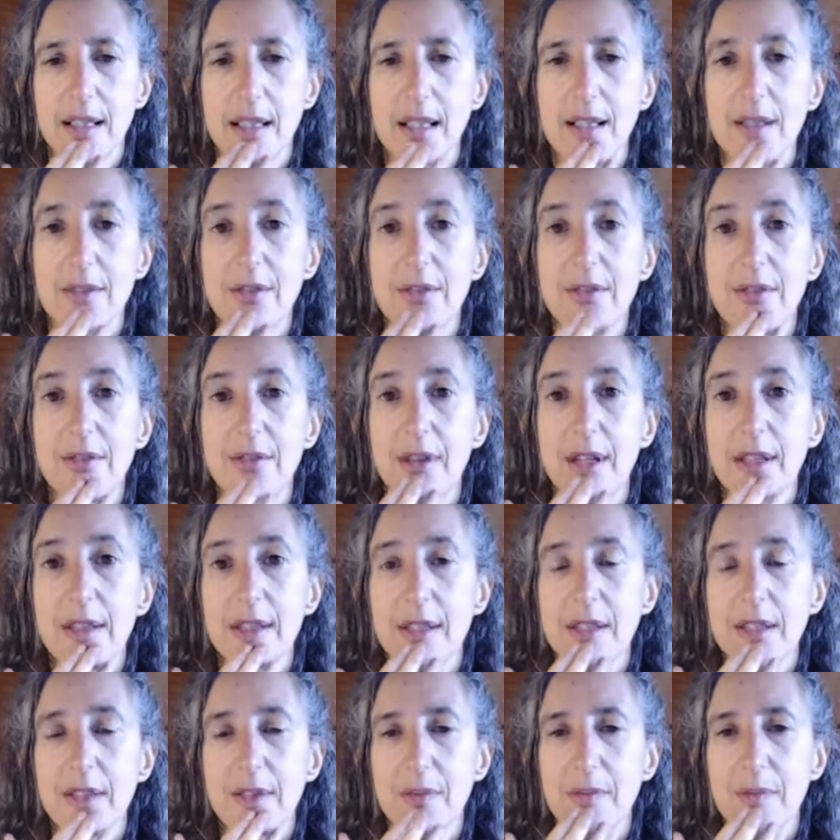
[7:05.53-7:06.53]
in
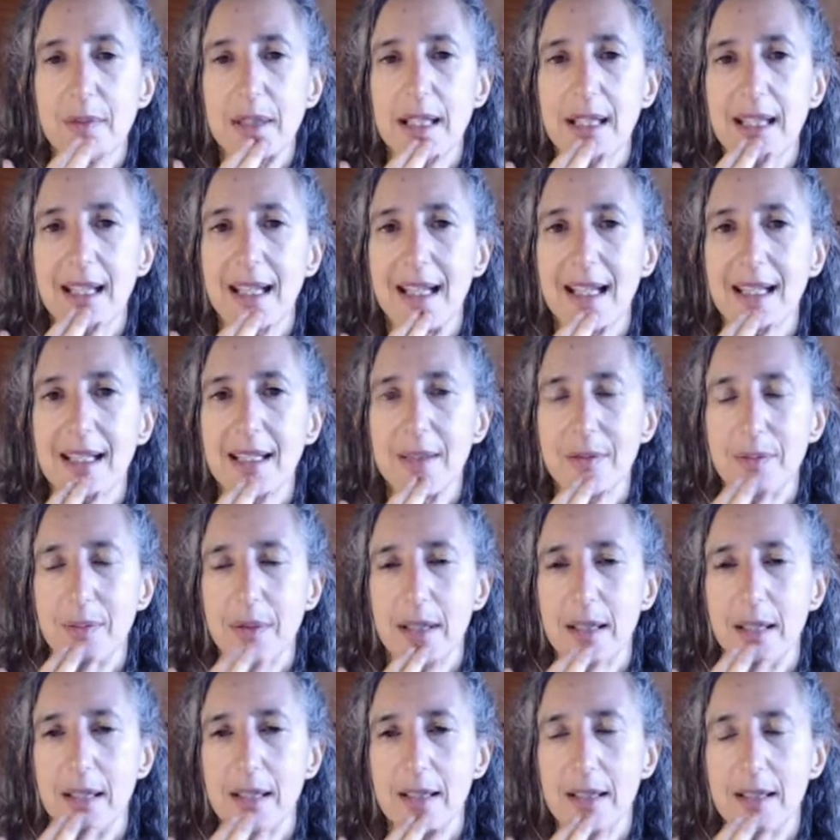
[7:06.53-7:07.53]
front of me and
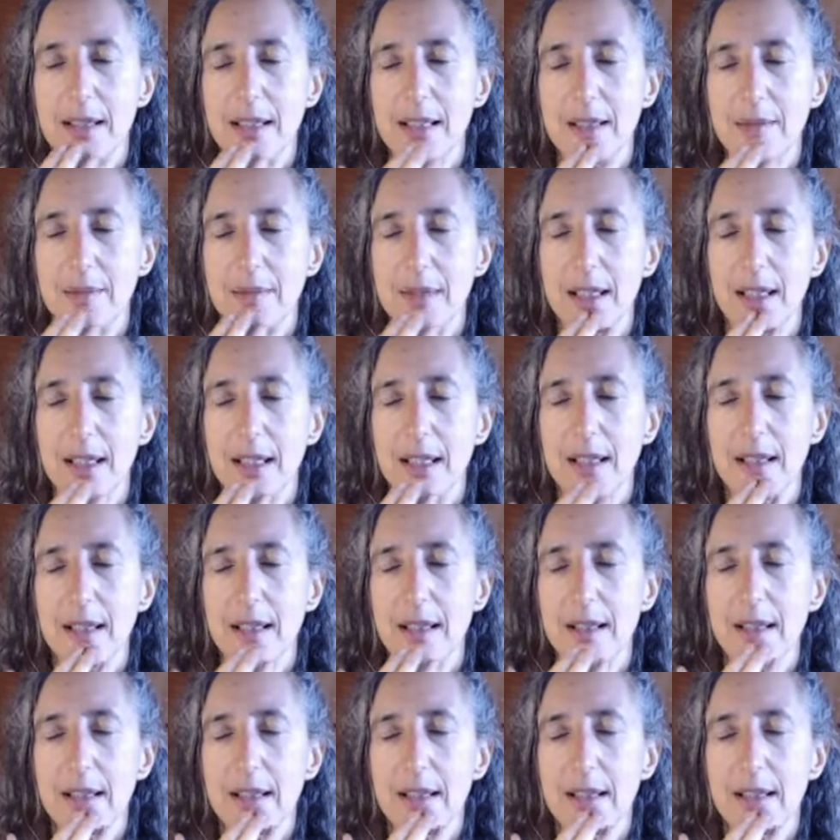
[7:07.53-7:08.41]
behind me,